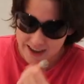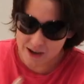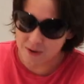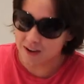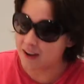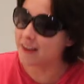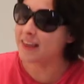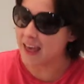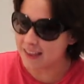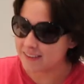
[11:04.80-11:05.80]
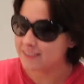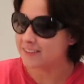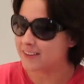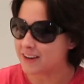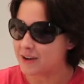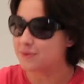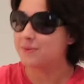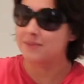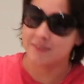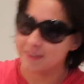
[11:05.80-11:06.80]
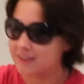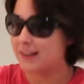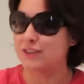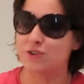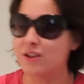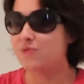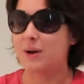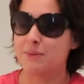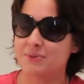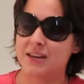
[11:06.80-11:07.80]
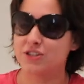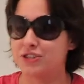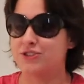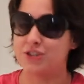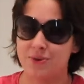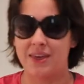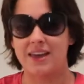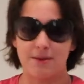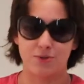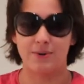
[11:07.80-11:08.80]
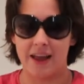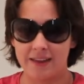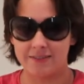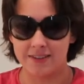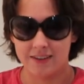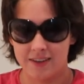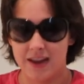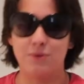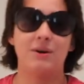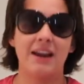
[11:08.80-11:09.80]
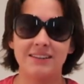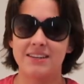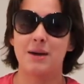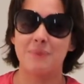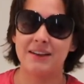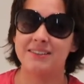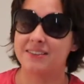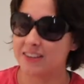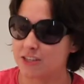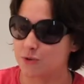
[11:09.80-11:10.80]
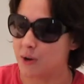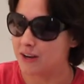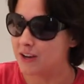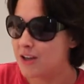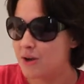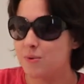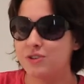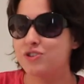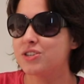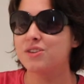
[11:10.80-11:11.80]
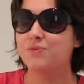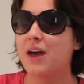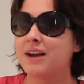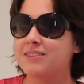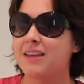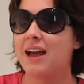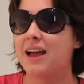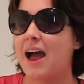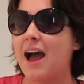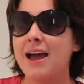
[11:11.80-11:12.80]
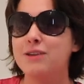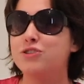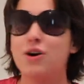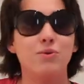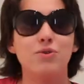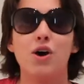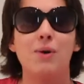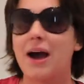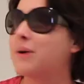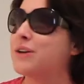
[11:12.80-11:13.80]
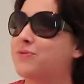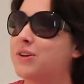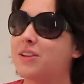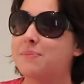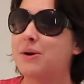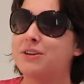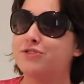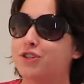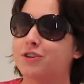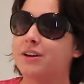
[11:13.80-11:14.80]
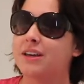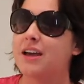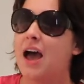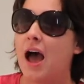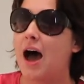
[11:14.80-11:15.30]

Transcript: Now, again, you know, as all of my obsessions do, they come to an end. And what ended up ending this one was just the fact that I don't know how I feel about enduring